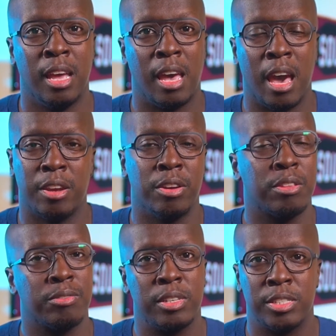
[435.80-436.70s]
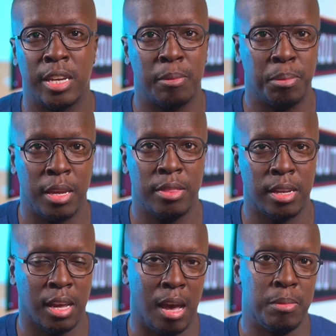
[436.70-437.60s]
I had another friend, Chad Pate,
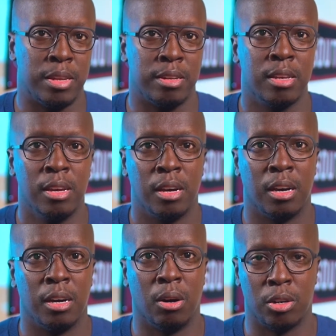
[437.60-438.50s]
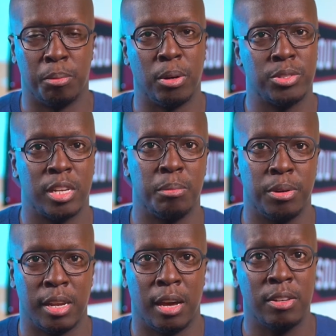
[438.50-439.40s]
that commented on a post that I
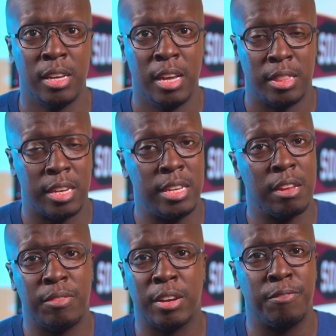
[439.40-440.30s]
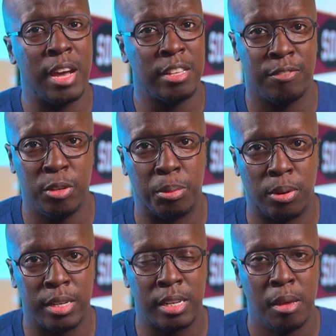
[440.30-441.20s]
put out that he had a very valid
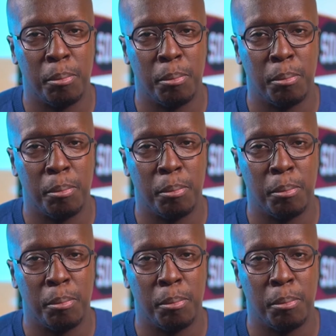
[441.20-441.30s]
viewpoint.